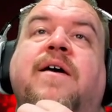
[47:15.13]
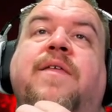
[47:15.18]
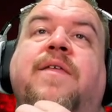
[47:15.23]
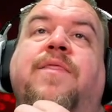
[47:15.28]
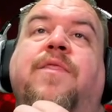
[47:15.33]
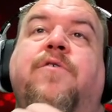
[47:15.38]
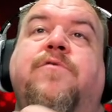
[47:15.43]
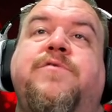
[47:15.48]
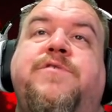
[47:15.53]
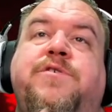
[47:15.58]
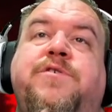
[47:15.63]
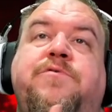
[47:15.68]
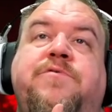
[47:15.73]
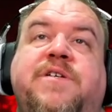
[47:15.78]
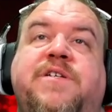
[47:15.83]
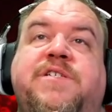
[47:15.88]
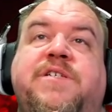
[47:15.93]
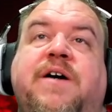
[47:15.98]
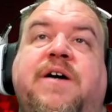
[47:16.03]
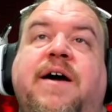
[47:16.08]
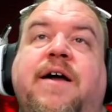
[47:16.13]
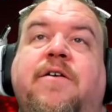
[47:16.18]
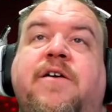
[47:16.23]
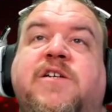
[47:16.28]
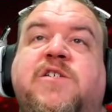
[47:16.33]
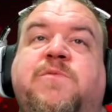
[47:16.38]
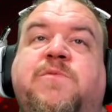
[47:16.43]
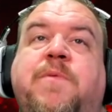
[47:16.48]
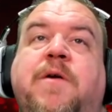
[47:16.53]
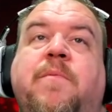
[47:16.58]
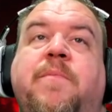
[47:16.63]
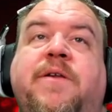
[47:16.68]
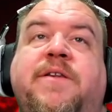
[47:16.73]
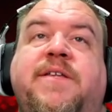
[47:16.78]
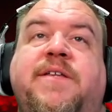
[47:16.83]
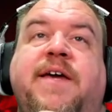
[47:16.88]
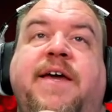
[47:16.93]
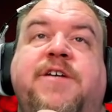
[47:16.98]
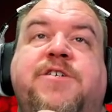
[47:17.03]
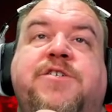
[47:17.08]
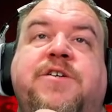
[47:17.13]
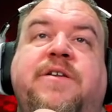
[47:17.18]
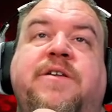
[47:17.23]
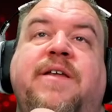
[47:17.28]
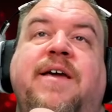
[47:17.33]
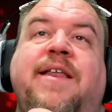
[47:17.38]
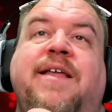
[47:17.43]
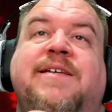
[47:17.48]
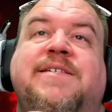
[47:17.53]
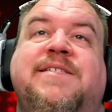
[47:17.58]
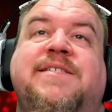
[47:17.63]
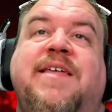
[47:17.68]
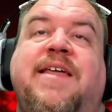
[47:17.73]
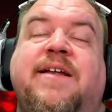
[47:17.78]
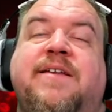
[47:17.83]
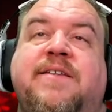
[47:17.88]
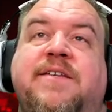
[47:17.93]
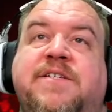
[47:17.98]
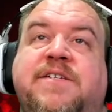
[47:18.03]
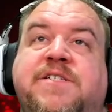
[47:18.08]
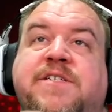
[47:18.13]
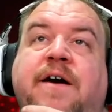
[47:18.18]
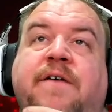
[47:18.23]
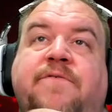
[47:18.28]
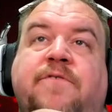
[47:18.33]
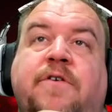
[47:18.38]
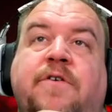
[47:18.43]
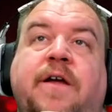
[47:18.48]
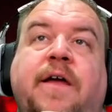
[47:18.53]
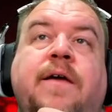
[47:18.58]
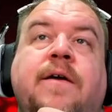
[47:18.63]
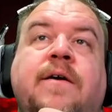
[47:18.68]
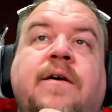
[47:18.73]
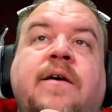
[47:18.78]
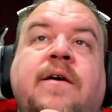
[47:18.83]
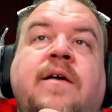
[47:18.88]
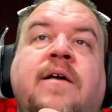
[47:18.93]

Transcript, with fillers: and those who desire experimentation and aesthetic discovery.